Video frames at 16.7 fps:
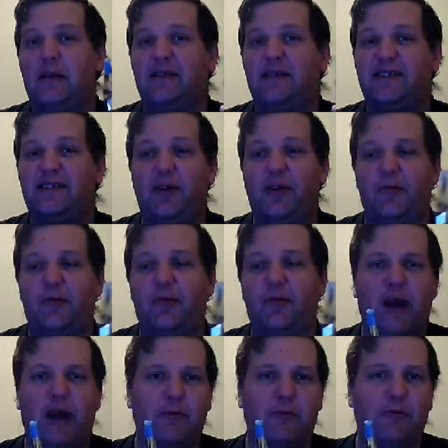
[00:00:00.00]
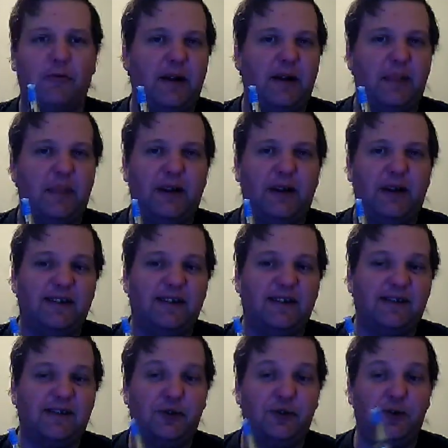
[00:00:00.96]
So, would I recommend this
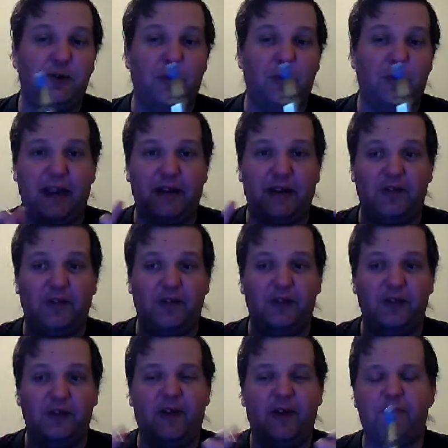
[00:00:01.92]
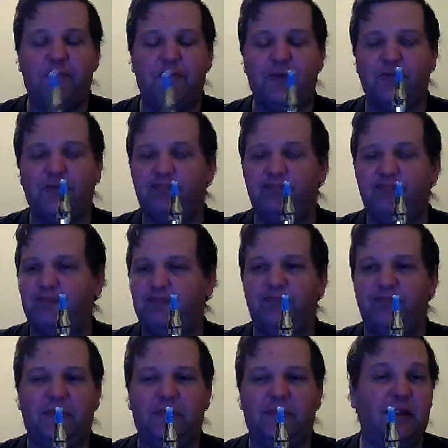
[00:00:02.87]
to a new vapor?
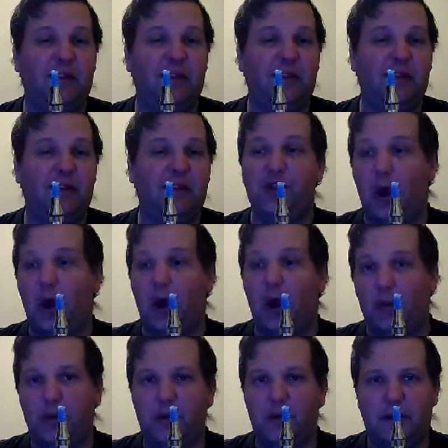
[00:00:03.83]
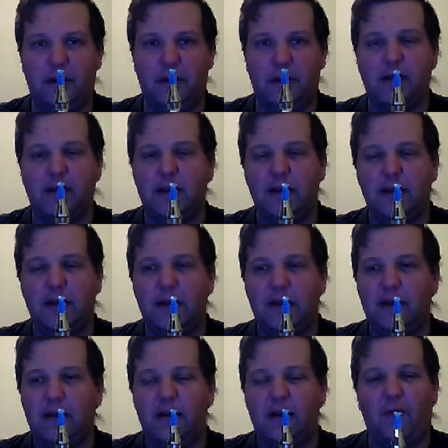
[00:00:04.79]
No.
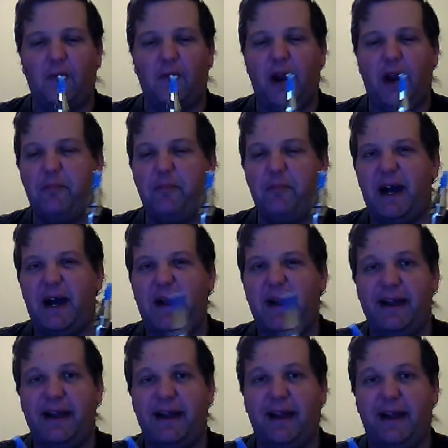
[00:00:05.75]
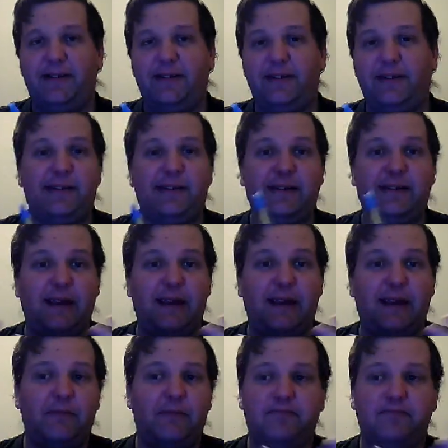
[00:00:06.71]
Would I buy it again? Yeah.
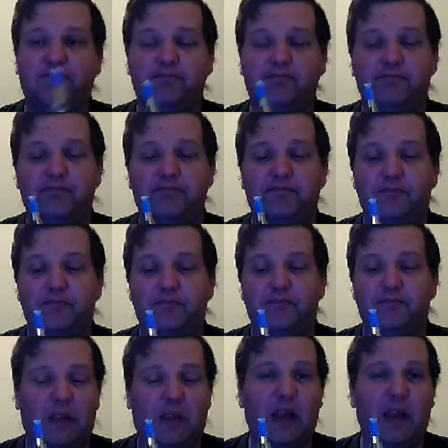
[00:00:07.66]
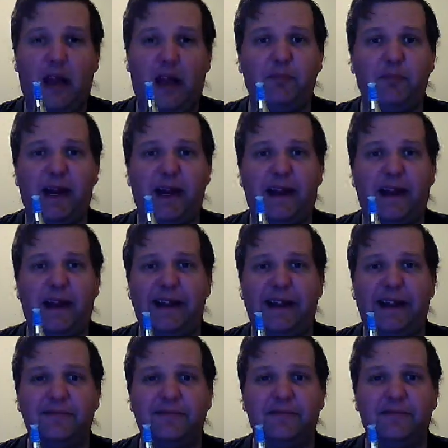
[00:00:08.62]
I'd buy it again.
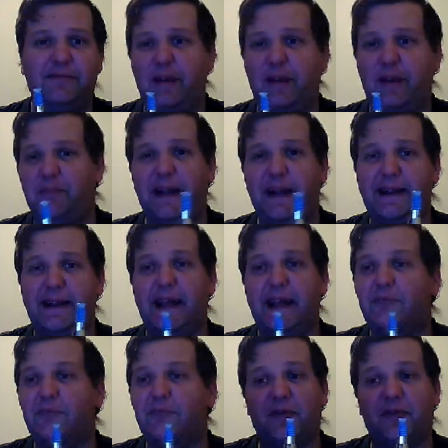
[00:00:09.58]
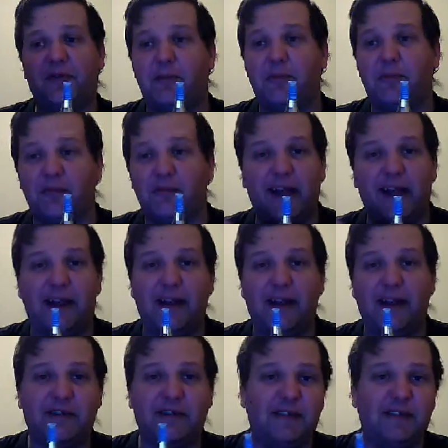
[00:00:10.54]
I'd buy it again with a couple of Kanger
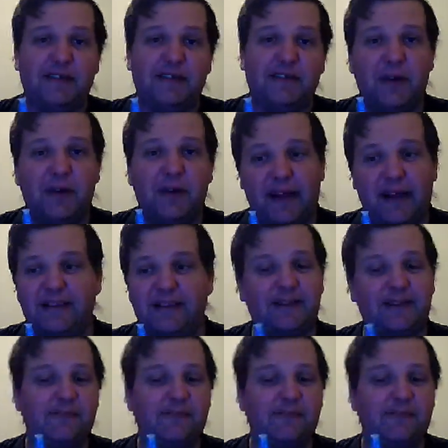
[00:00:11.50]
T2 heads